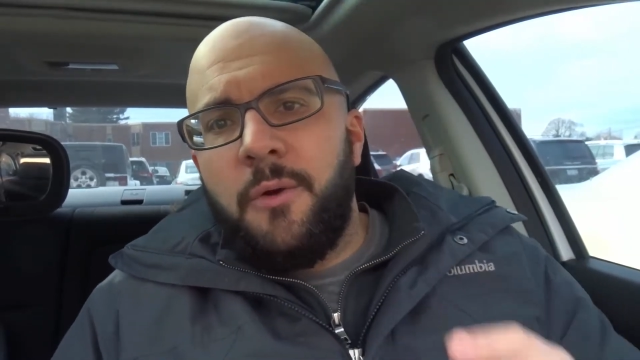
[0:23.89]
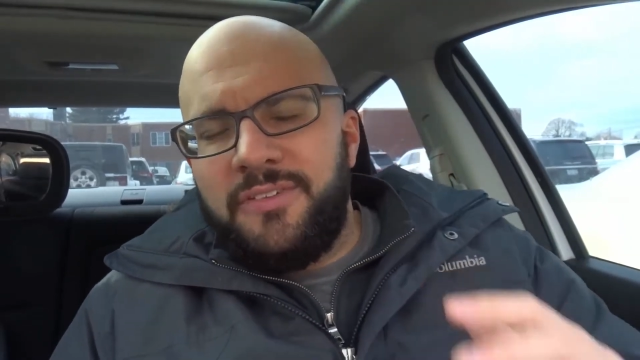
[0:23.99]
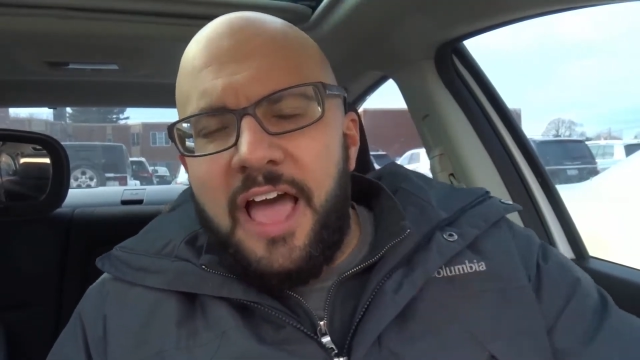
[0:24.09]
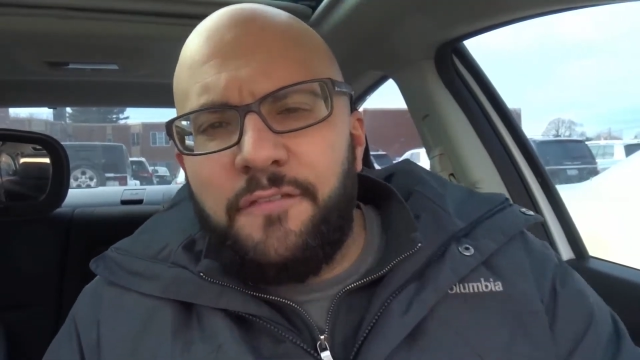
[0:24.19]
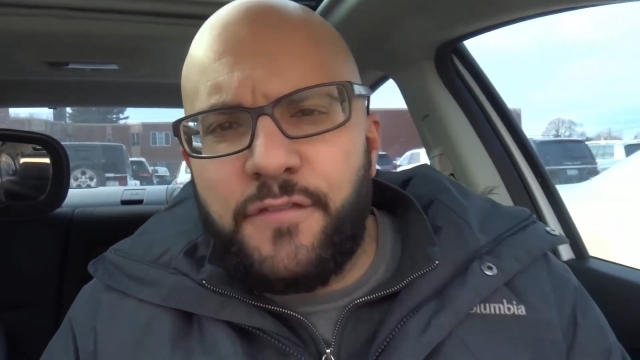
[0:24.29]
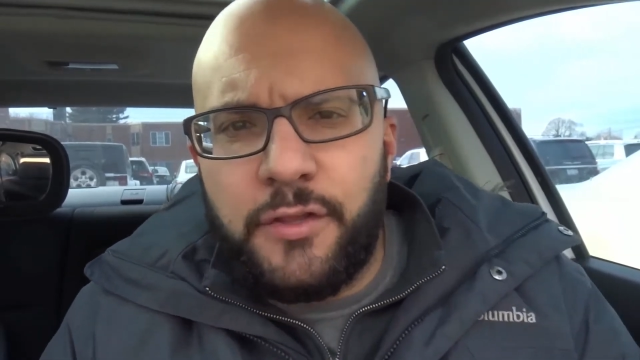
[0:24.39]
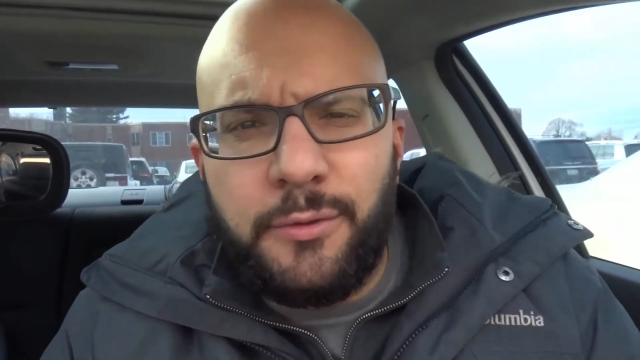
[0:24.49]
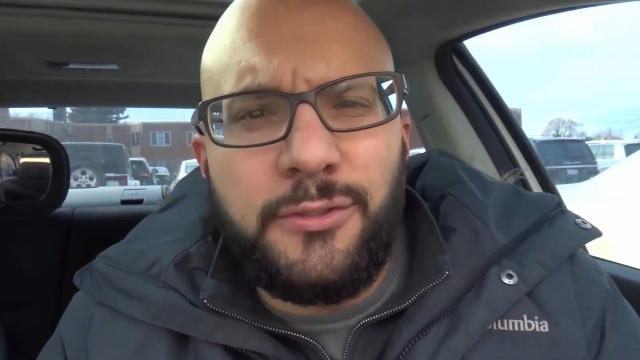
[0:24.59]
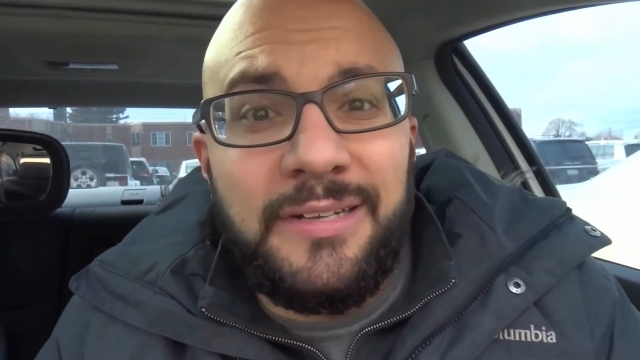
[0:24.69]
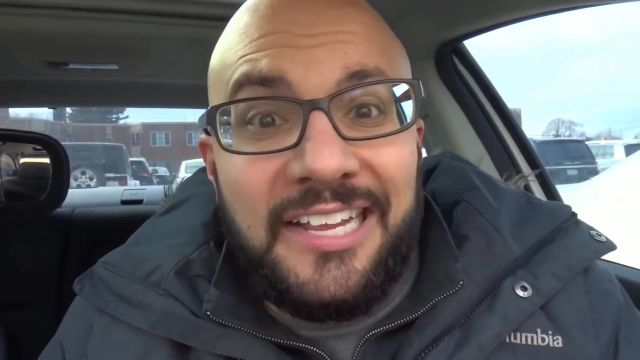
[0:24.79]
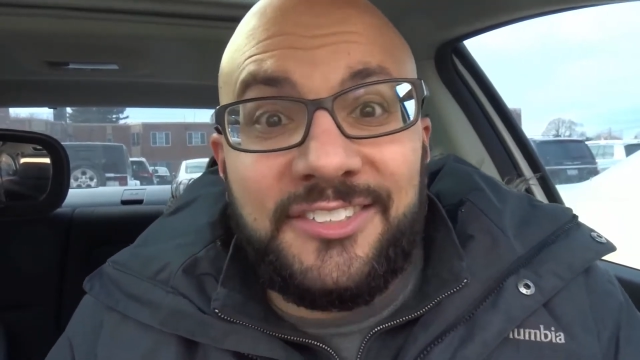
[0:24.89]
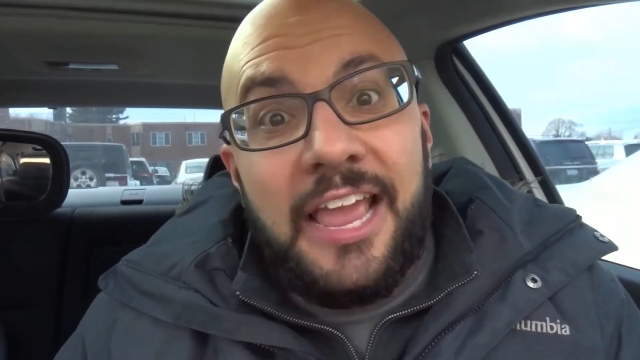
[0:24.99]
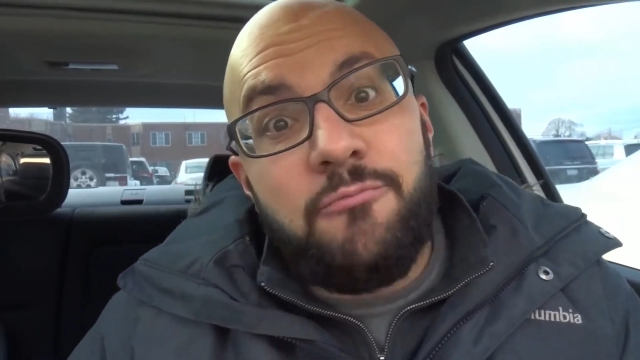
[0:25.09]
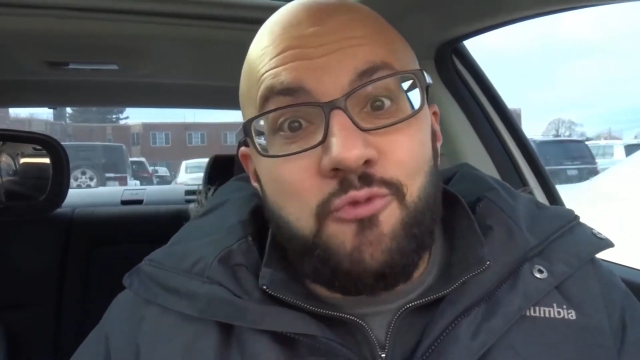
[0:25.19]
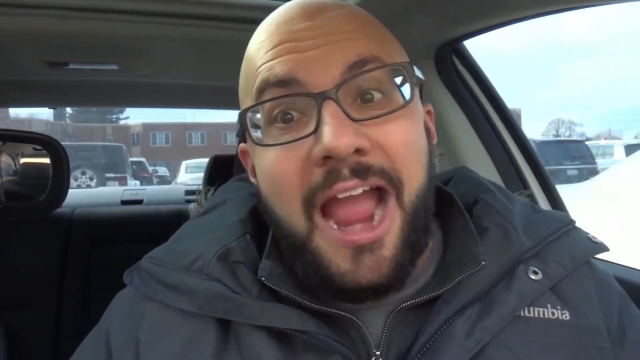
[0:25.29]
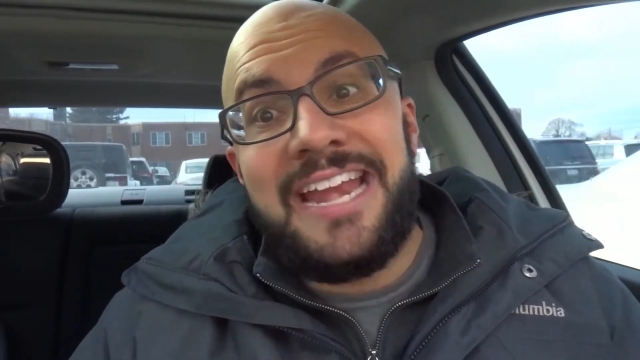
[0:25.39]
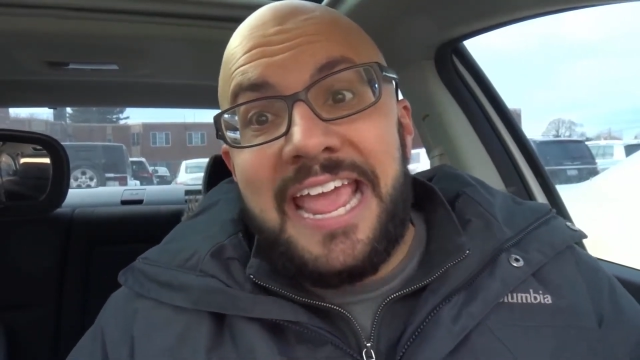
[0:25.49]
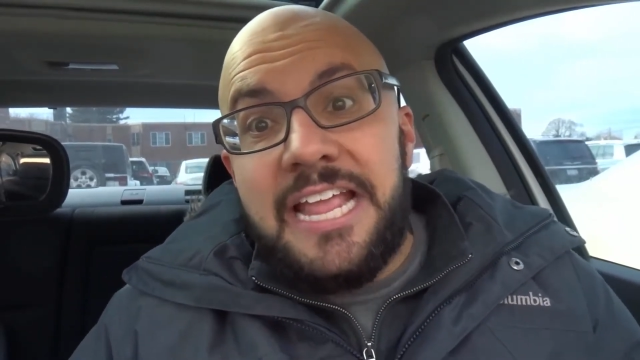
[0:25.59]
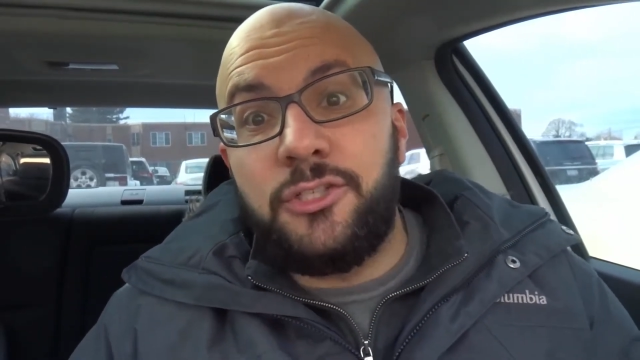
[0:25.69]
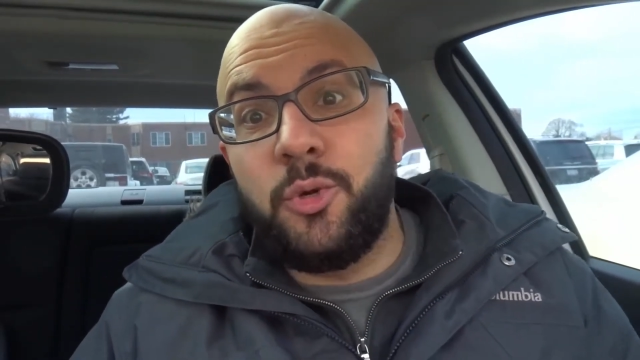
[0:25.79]
Without further ado, let's get right
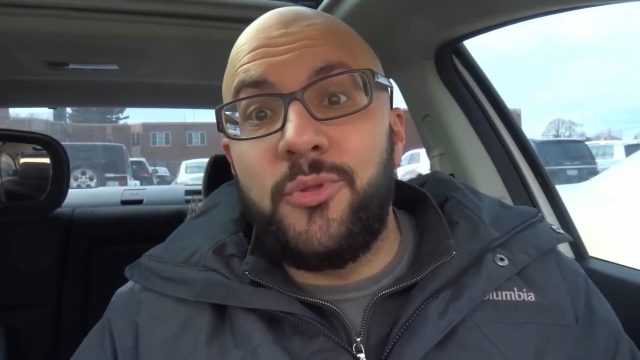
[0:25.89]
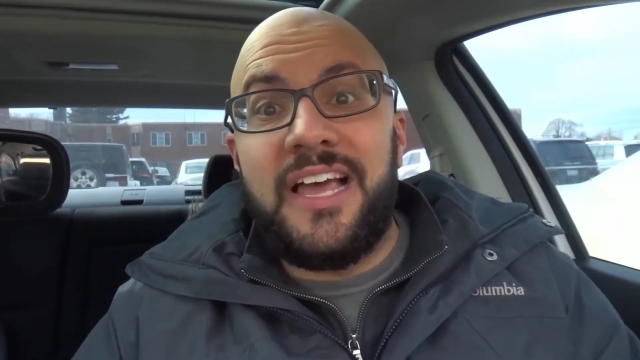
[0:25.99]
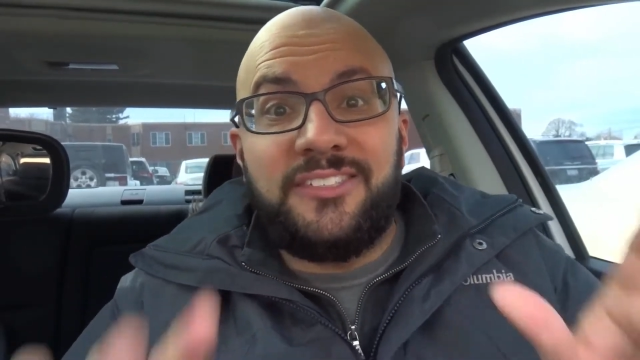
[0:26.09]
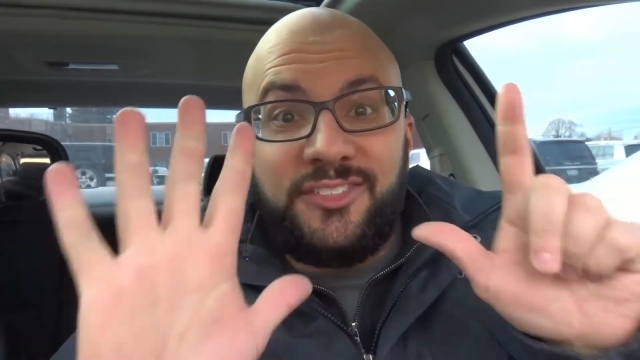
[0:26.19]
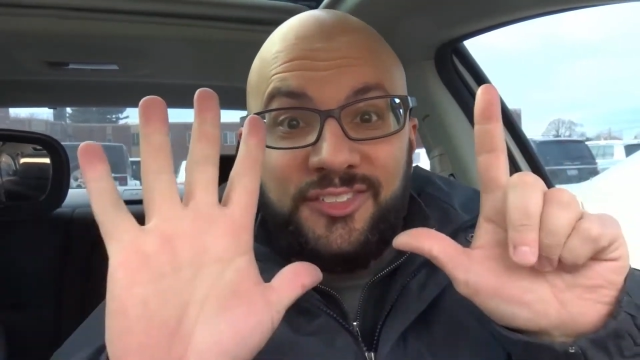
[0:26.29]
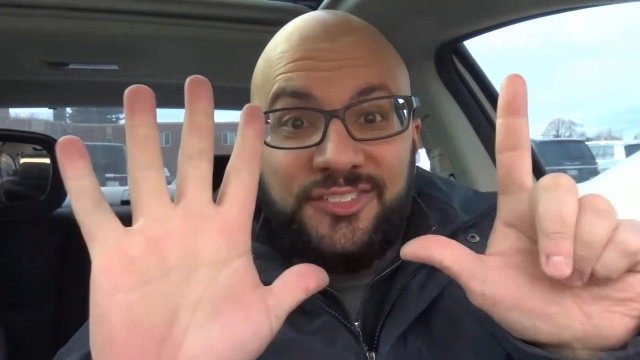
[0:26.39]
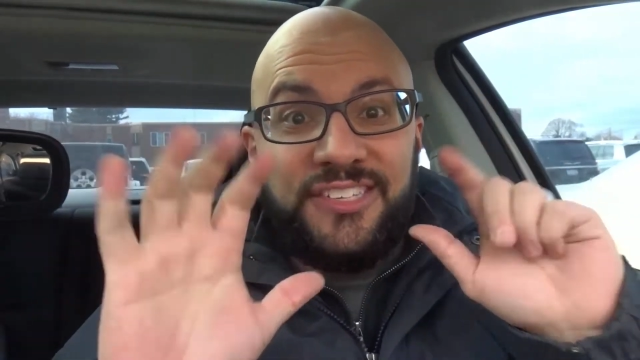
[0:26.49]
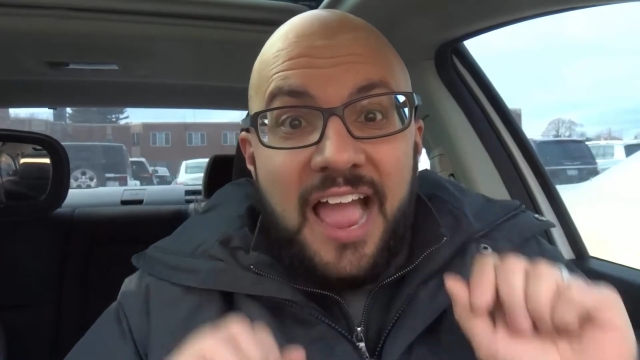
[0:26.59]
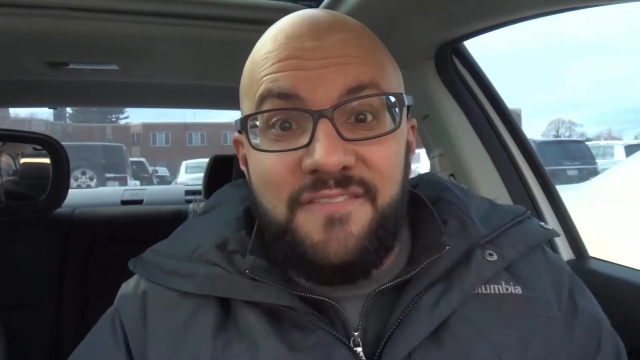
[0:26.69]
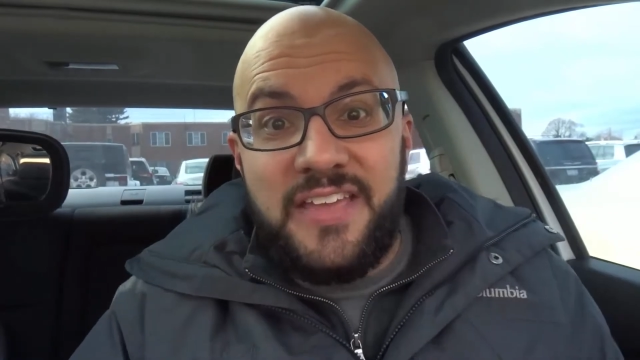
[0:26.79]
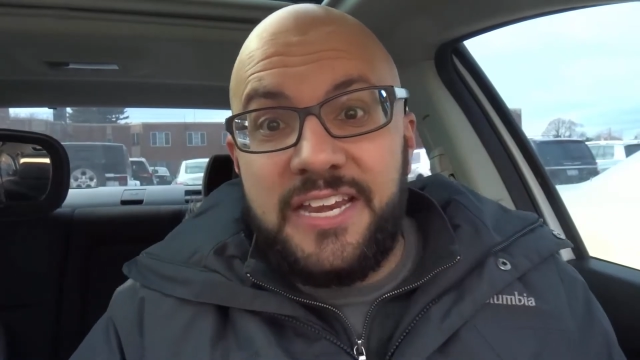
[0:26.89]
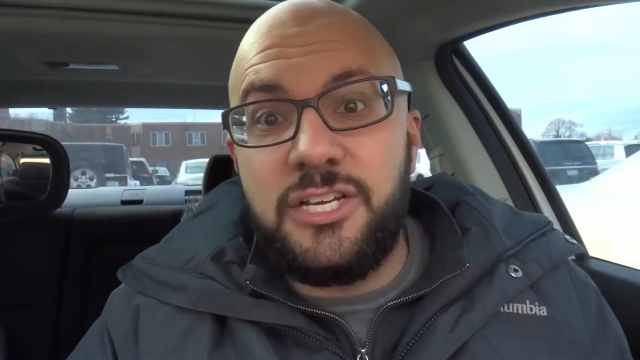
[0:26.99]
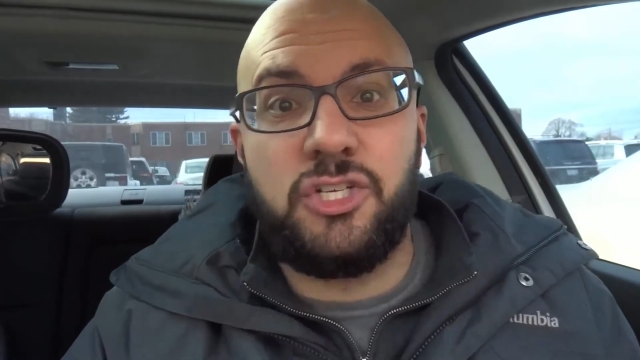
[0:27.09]
into the 7